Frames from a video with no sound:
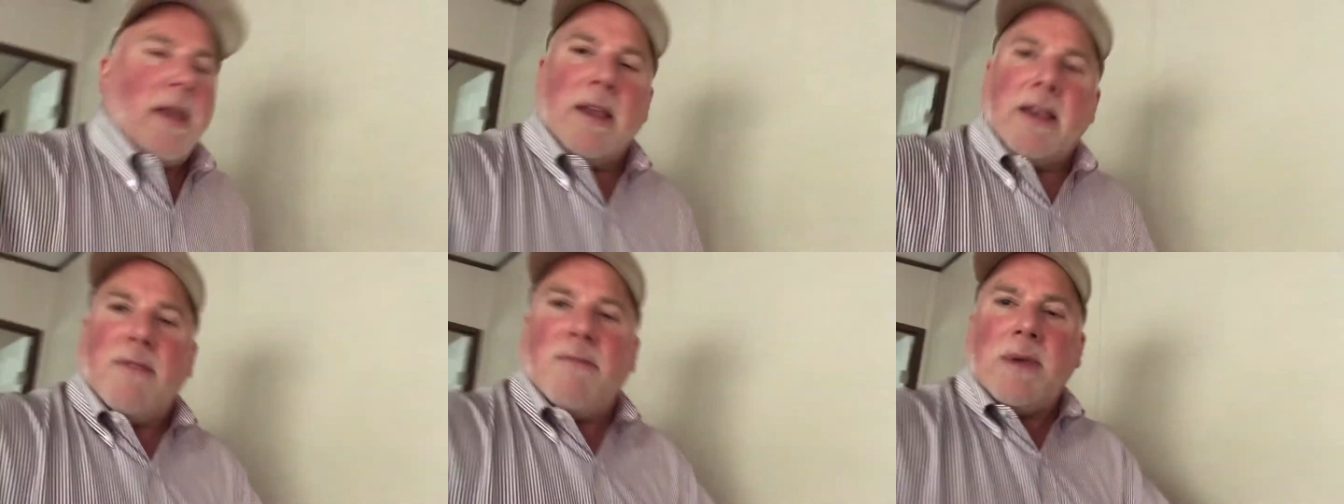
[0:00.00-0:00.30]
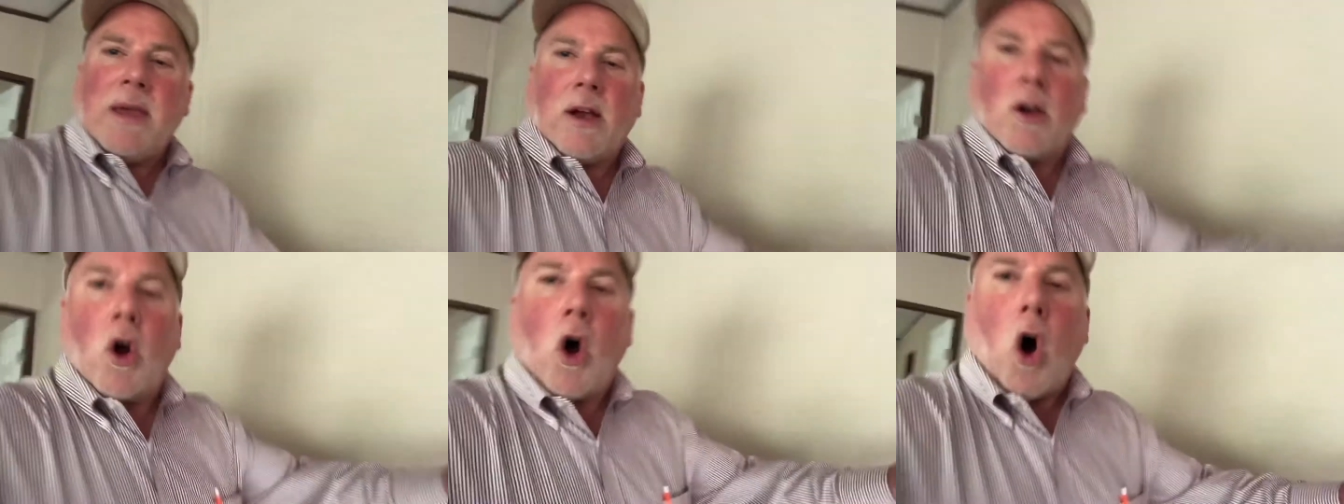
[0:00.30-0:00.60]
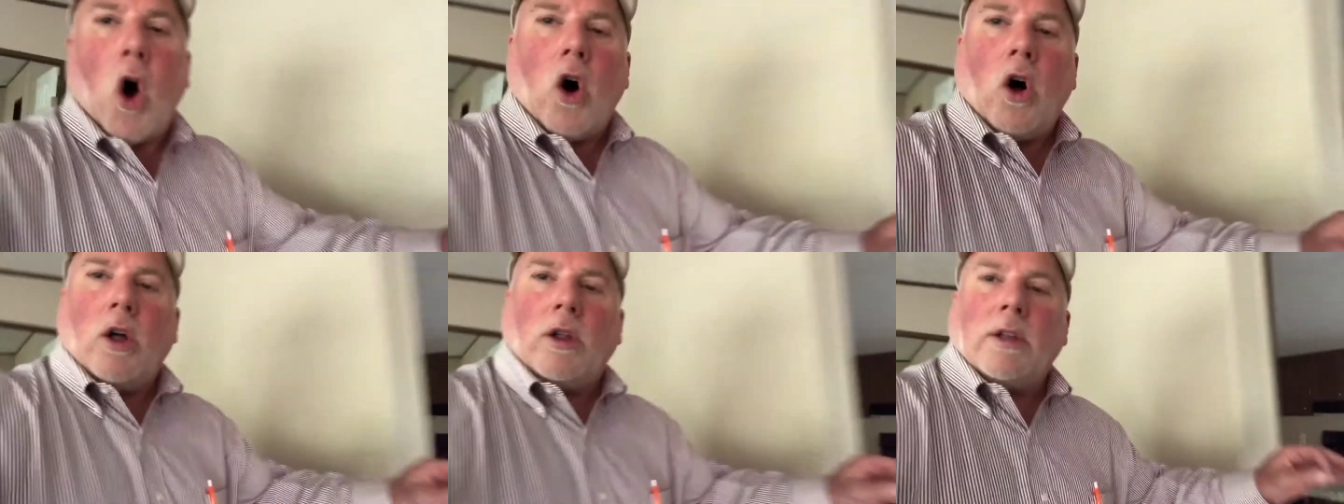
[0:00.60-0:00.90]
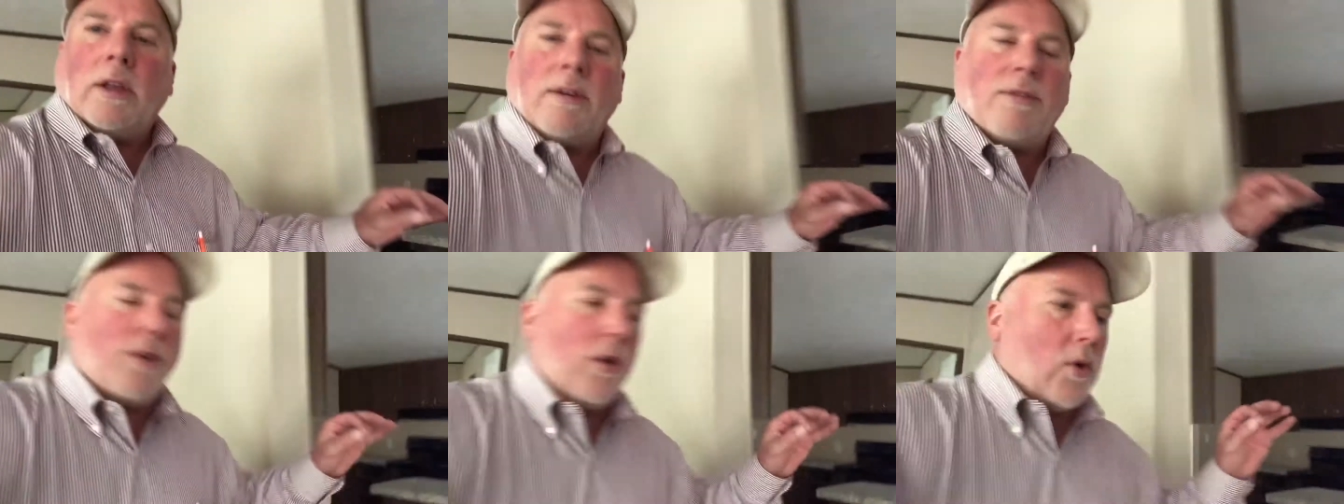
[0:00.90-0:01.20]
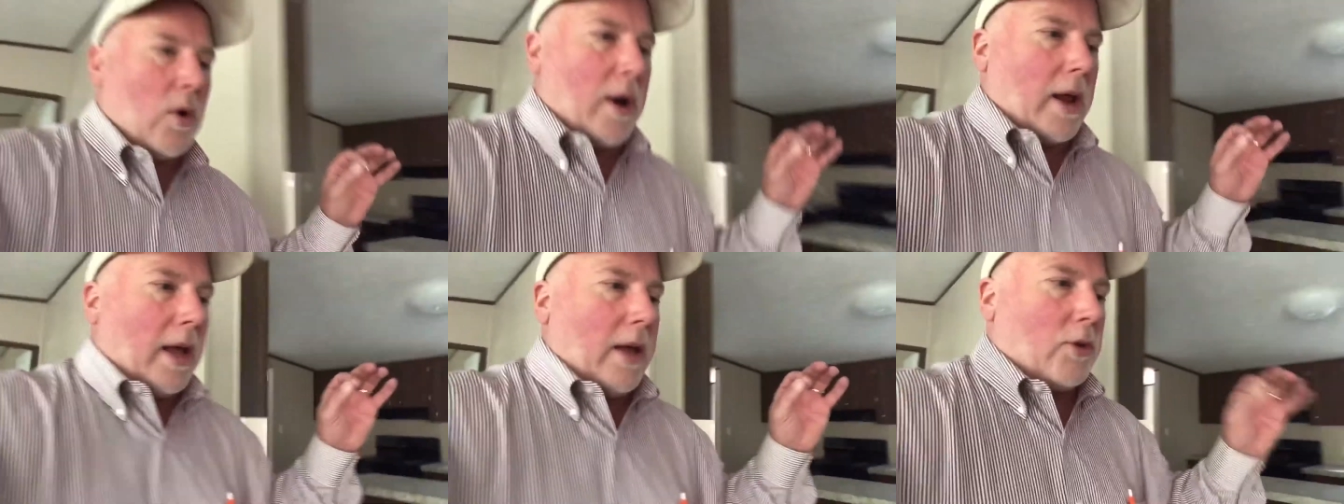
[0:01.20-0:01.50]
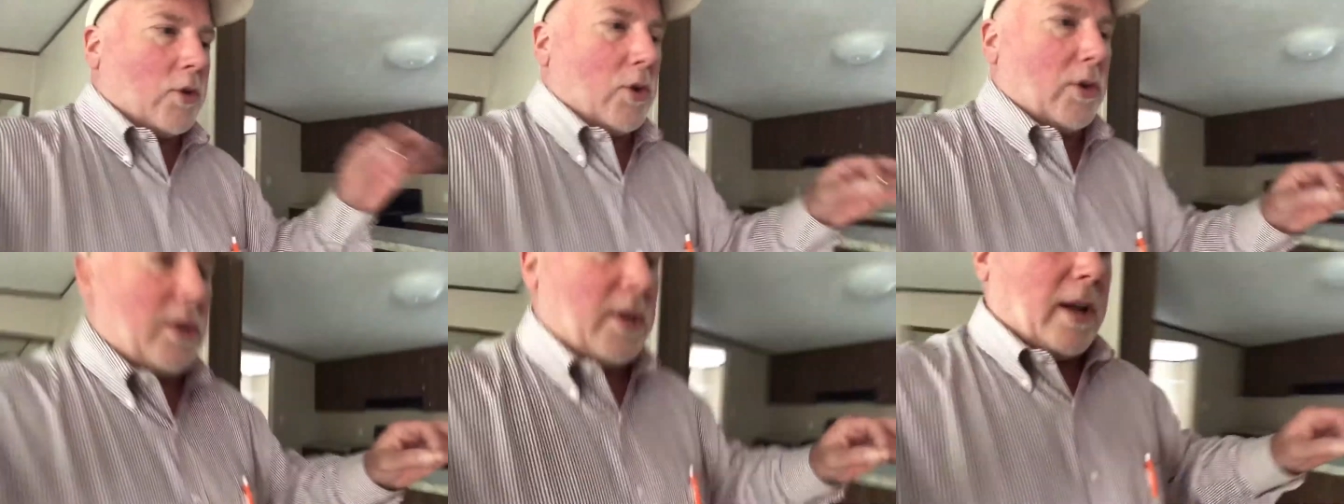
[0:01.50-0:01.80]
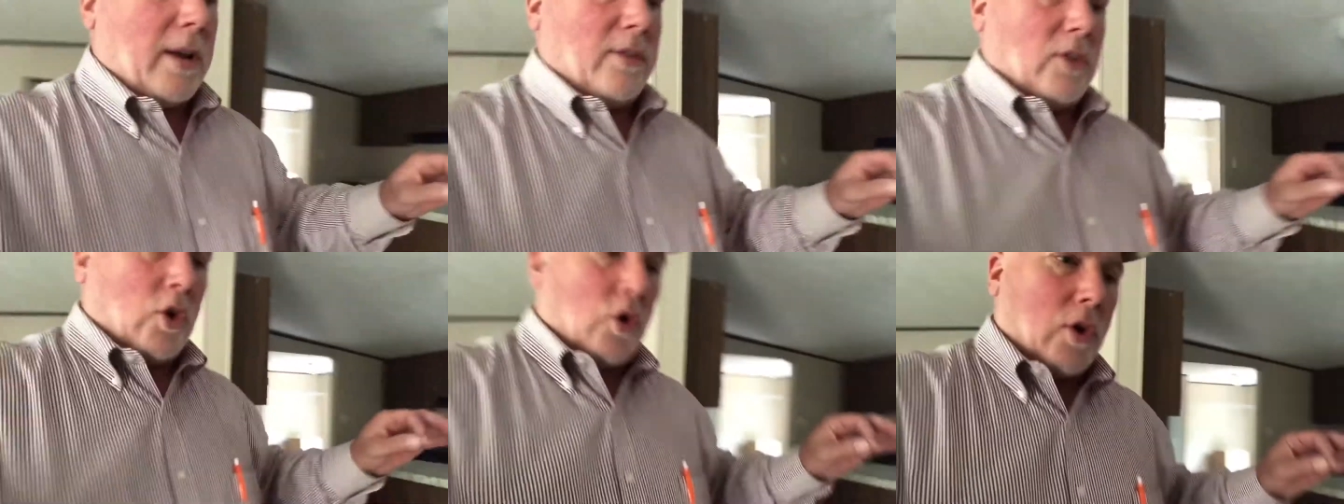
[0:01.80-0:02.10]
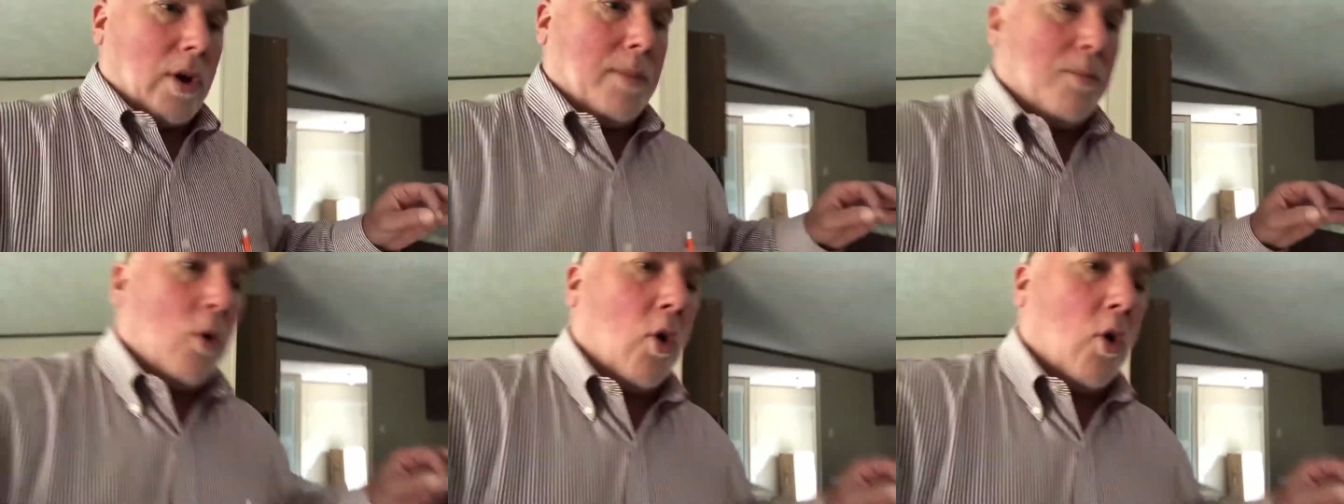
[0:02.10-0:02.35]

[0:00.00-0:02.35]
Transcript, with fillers: give me a call if you are interested in learning